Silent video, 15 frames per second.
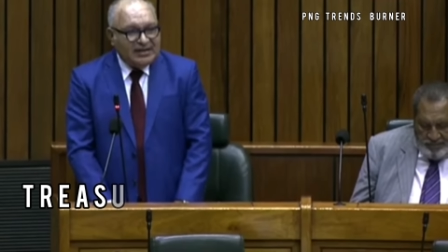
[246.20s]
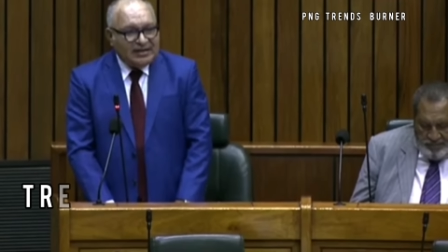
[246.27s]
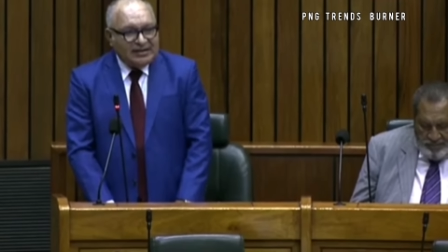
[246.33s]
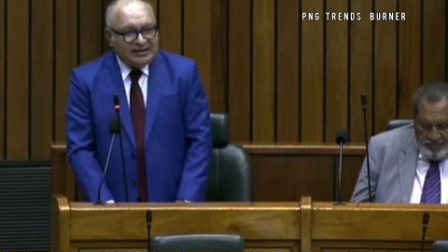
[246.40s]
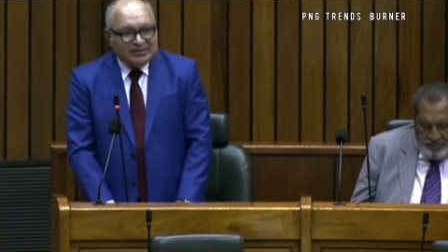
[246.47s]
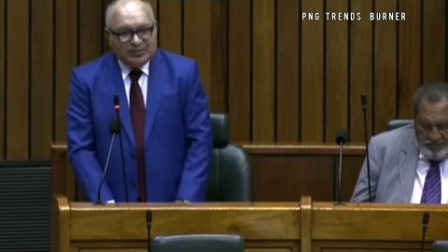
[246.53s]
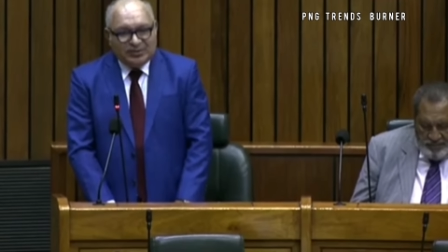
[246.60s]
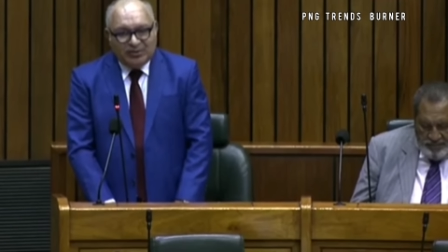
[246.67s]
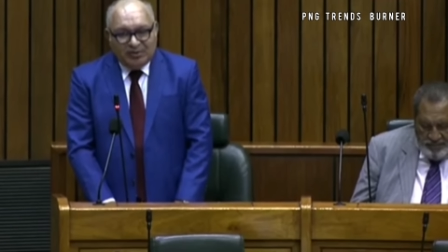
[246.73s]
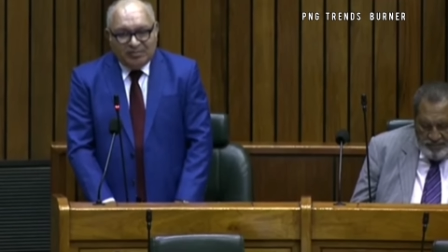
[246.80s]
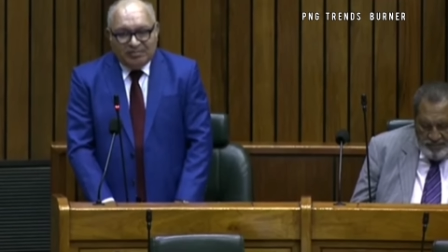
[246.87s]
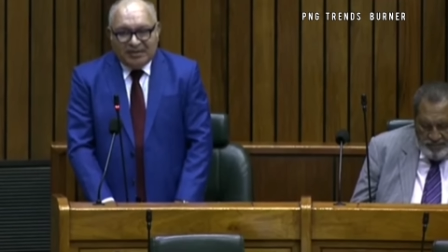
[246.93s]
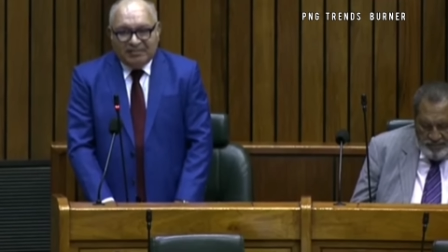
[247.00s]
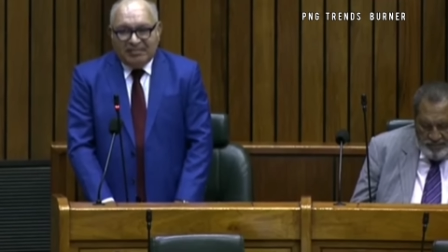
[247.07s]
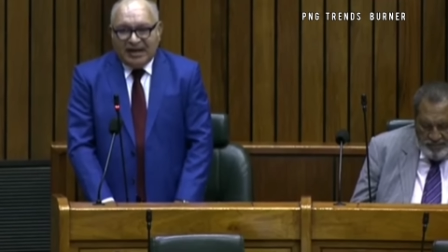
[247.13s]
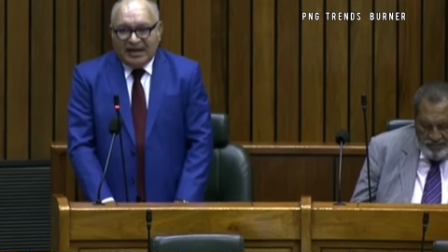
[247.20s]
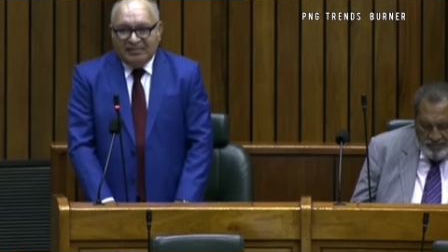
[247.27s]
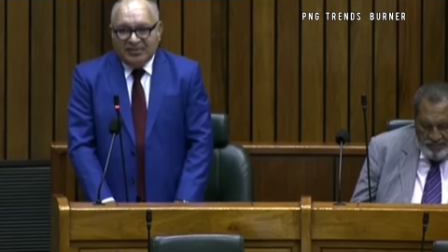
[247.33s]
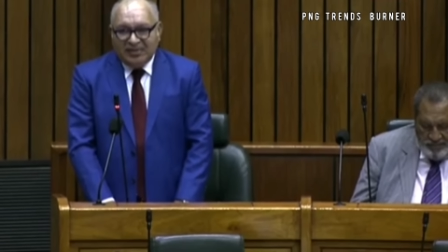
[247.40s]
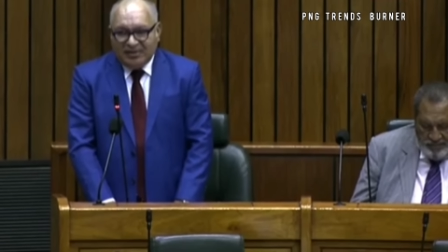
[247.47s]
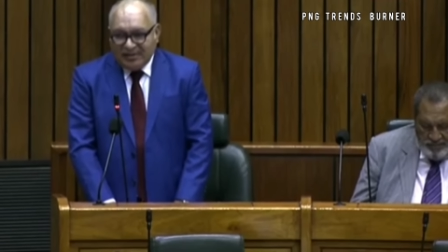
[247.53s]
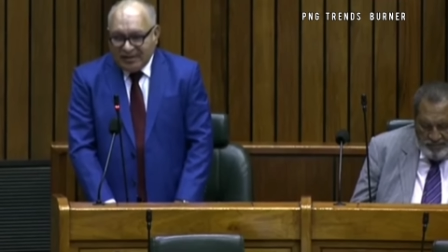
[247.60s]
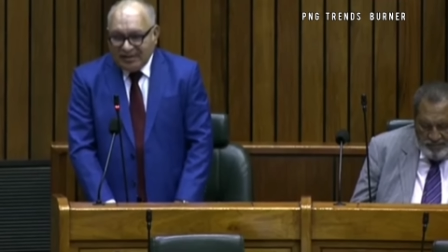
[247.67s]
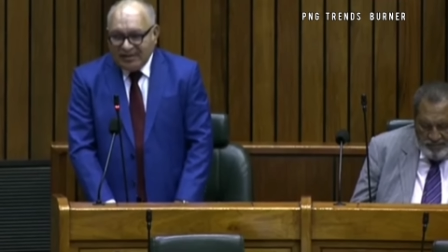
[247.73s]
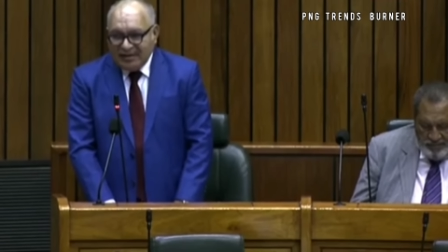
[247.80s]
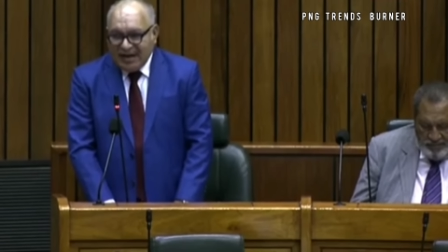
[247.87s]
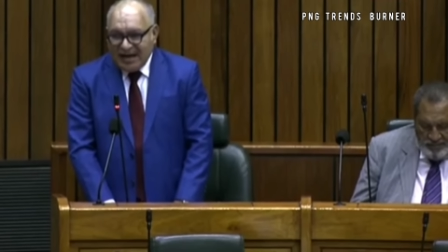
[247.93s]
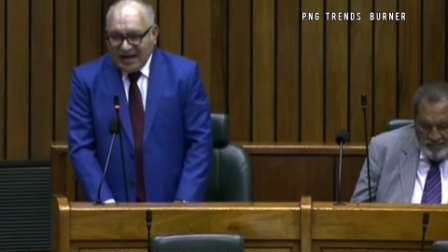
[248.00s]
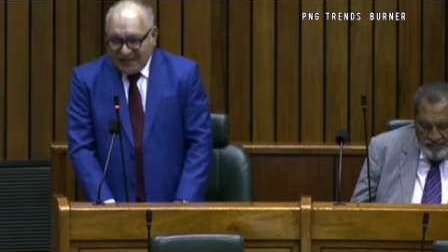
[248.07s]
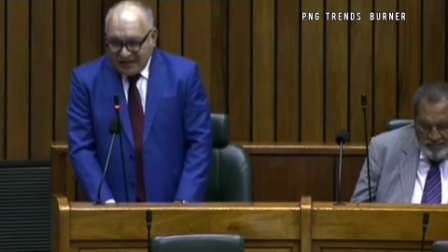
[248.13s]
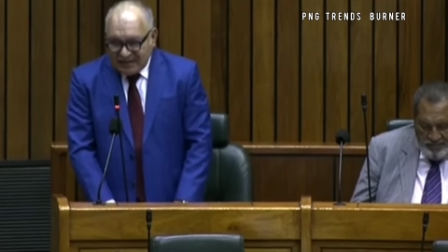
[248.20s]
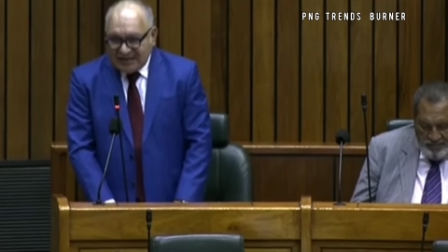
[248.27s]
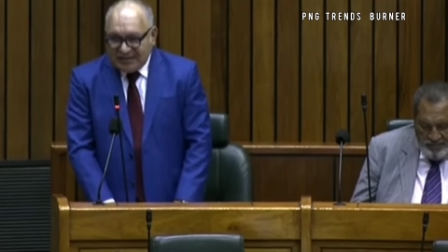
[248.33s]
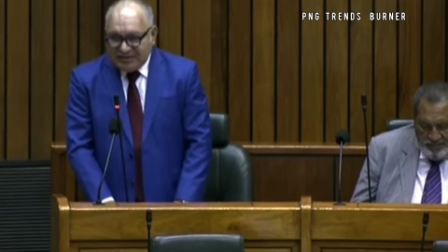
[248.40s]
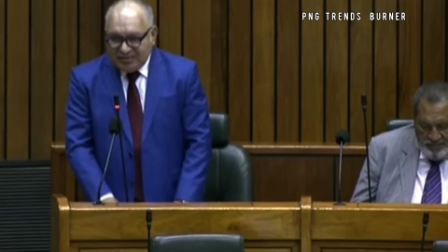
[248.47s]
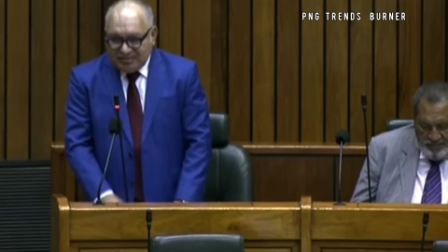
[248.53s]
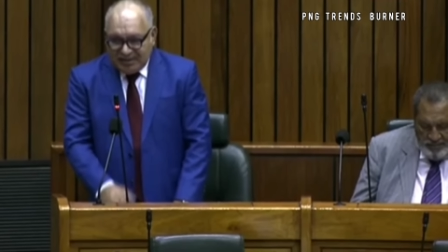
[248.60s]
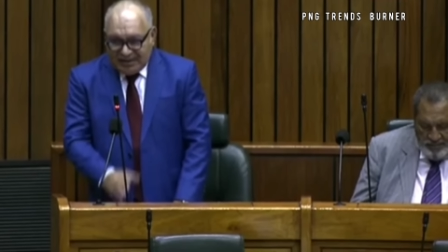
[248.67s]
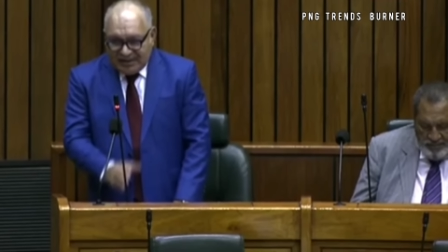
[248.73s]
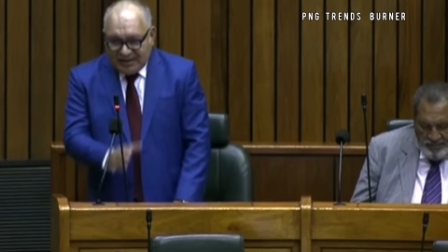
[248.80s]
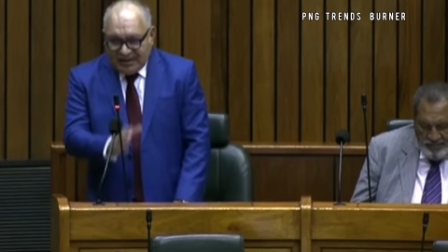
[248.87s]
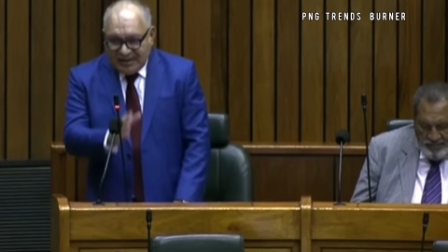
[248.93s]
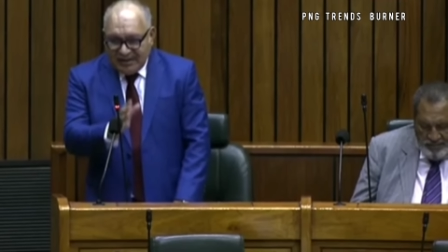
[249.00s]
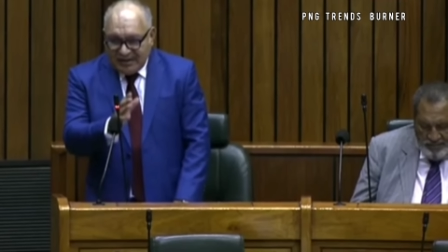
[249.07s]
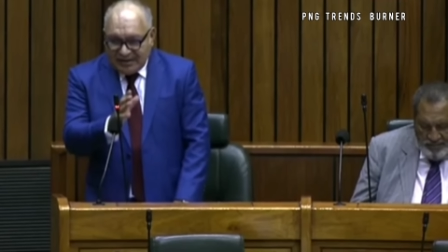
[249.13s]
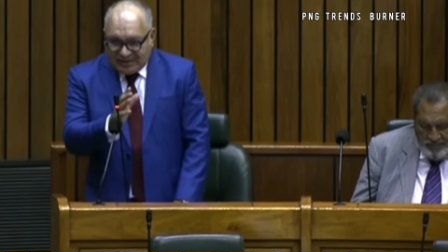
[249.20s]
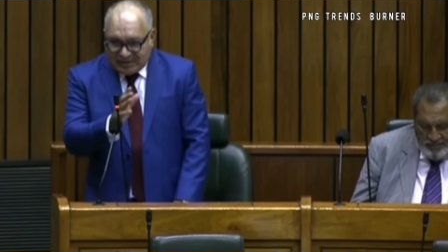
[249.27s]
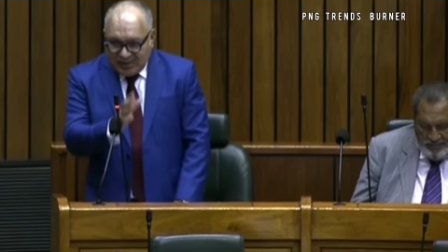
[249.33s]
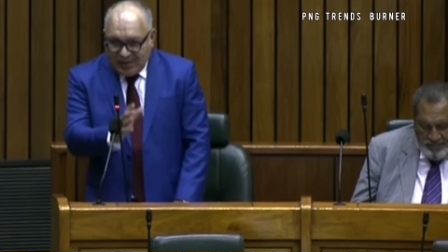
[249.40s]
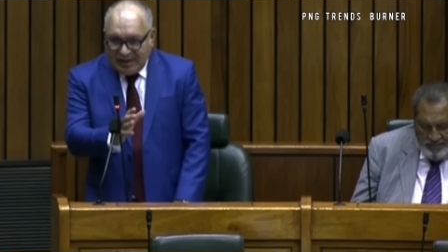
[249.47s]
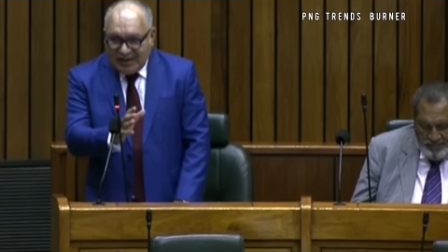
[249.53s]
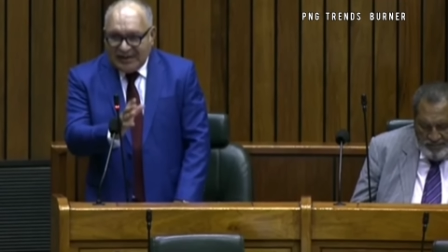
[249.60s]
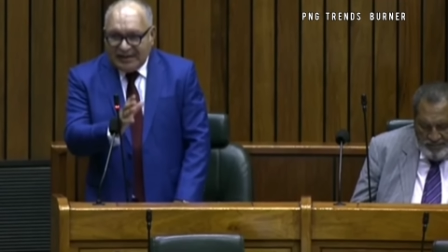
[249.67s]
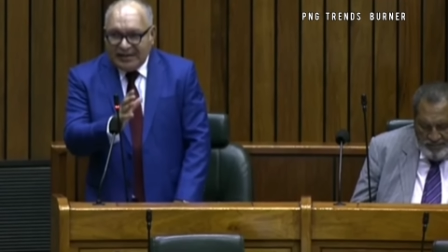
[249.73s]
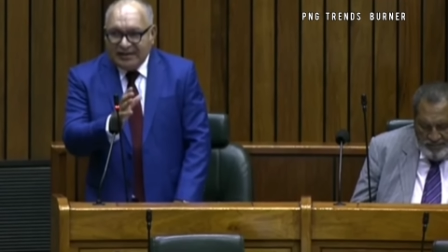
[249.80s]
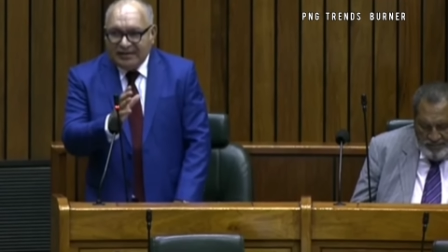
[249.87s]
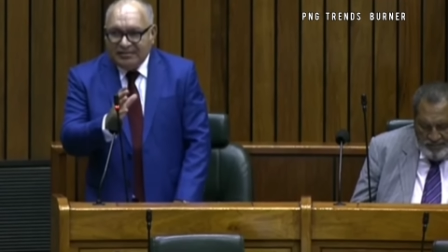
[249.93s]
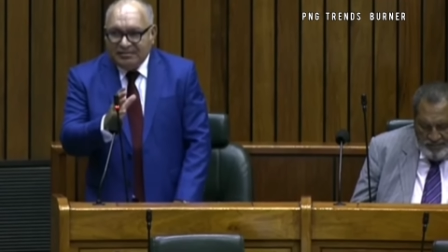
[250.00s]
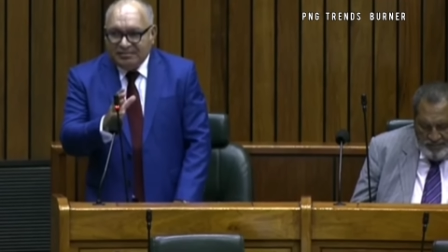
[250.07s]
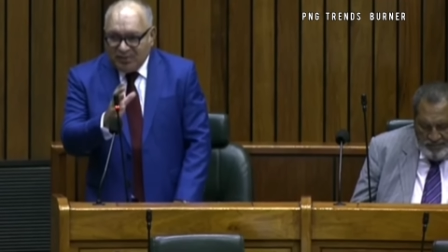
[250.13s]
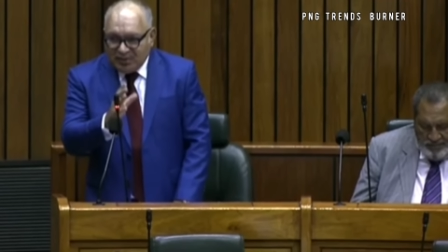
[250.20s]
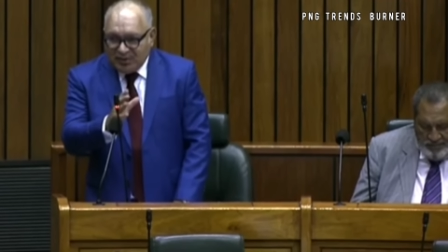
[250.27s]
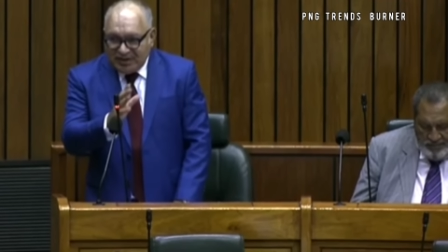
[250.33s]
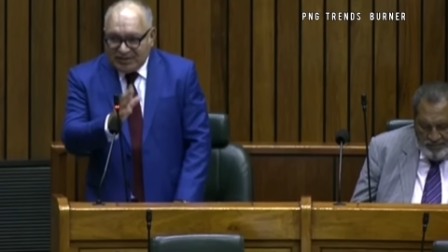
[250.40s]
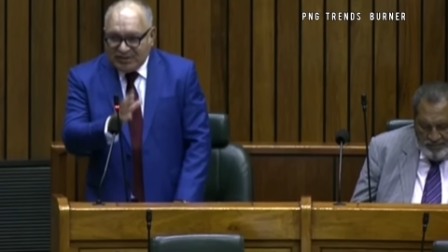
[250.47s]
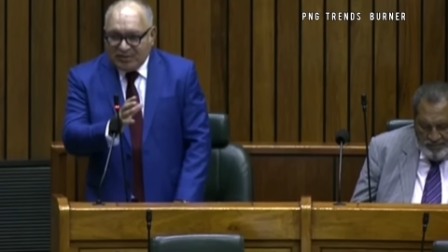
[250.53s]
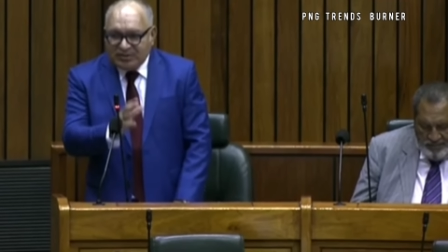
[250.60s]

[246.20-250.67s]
should not be blamed on others. It should be squarely put on his own